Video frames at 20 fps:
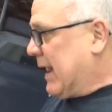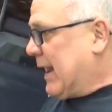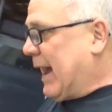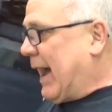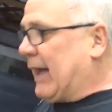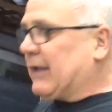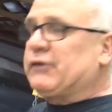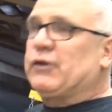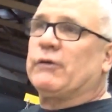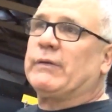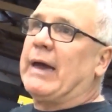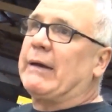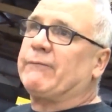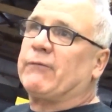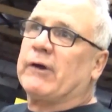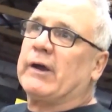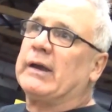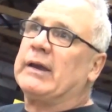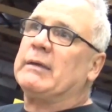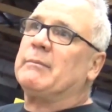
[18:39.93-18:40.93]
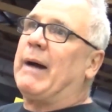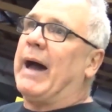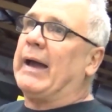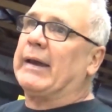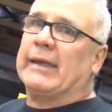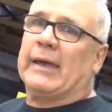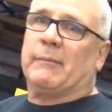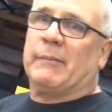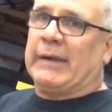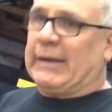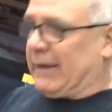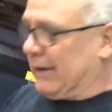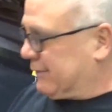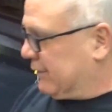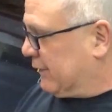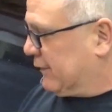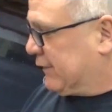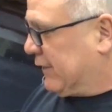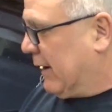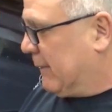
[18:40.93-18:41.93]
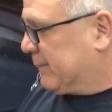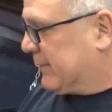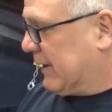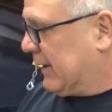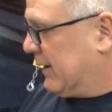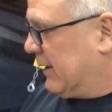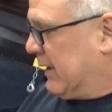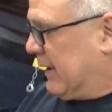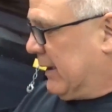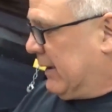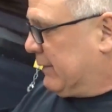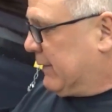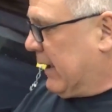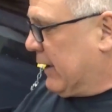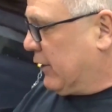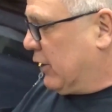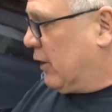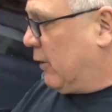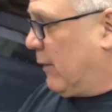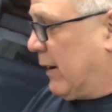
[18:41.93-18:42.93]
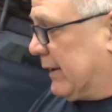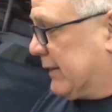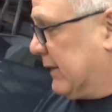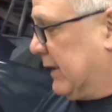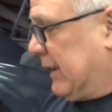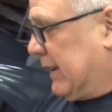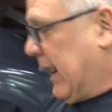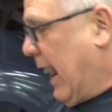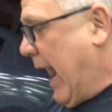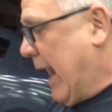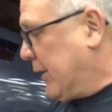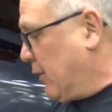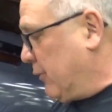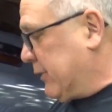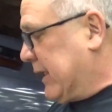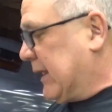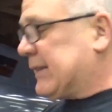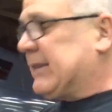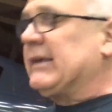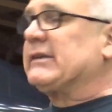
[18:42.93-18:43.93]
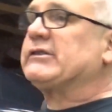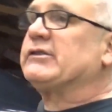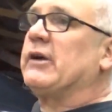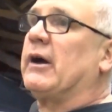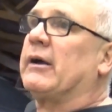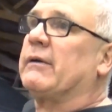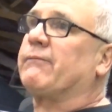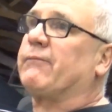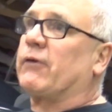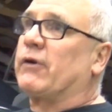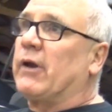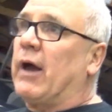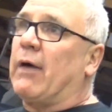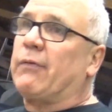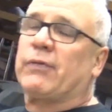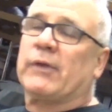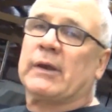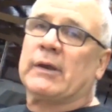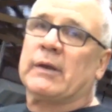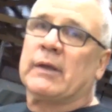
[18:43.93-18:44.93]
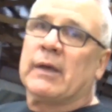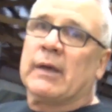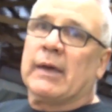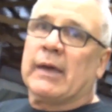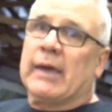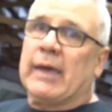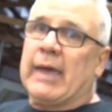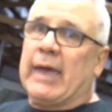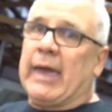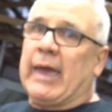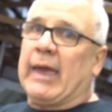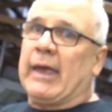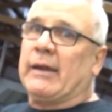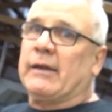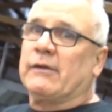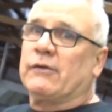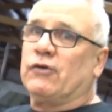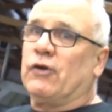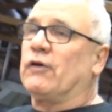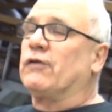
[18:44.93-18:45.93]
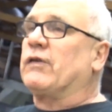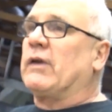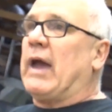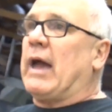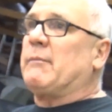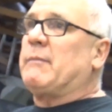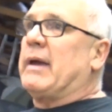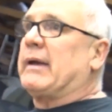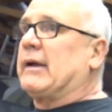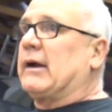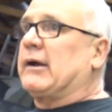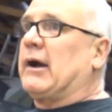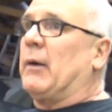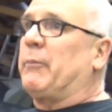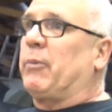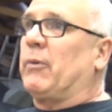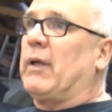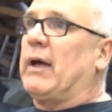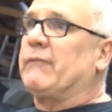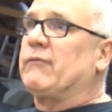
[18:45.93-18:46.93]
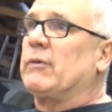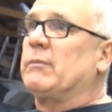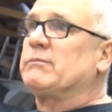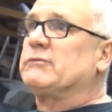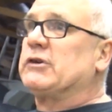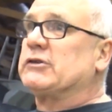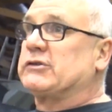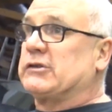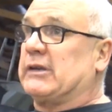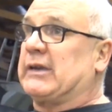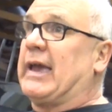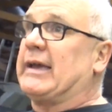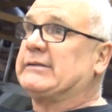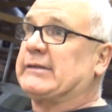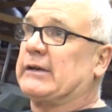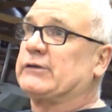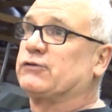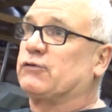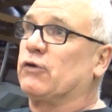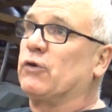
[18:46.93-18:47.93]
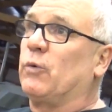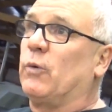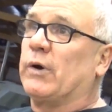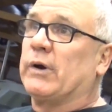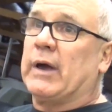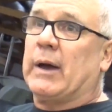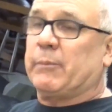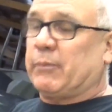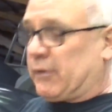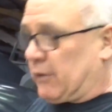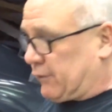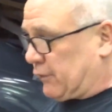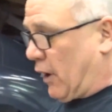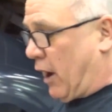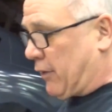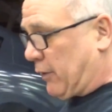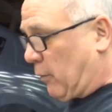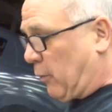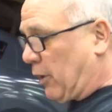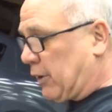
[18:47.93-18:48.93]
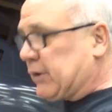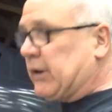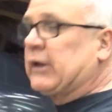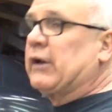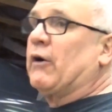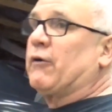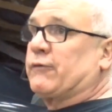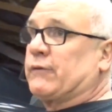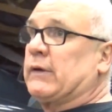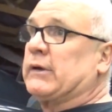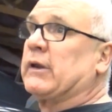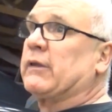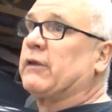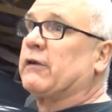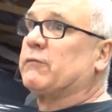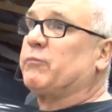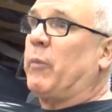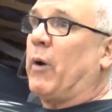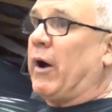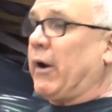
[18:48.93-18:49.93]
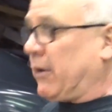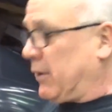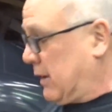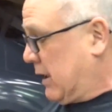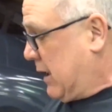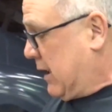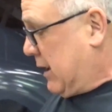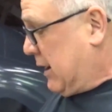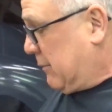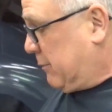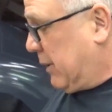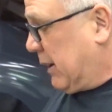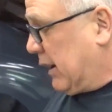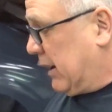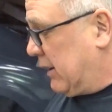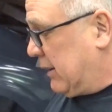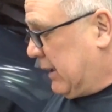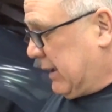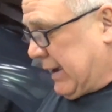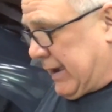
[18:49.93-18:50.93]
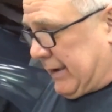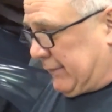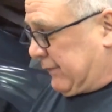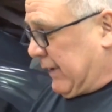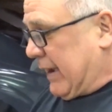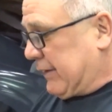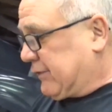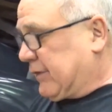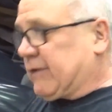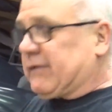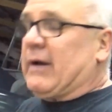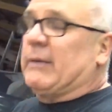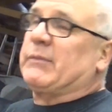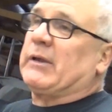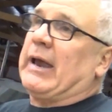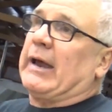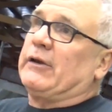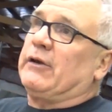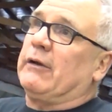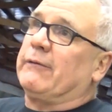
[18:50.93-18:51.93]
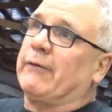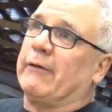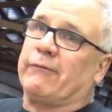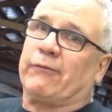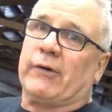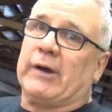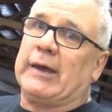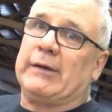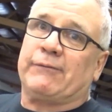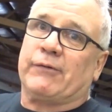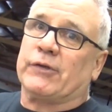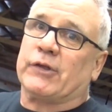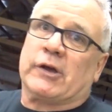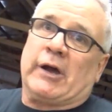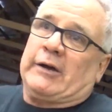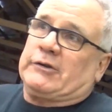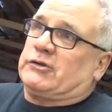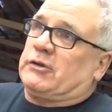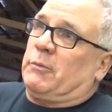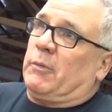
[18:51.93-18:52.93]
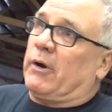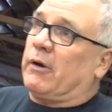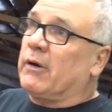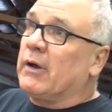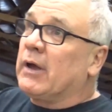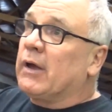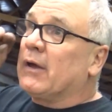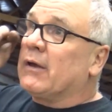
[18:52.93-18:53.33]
I'll do that for anybody. This is something that, I don't get this done for nothing, and usually I make a couple of them just in case I screw one up because of all the work that goes into this part, but it's actually something I do for free for the customer.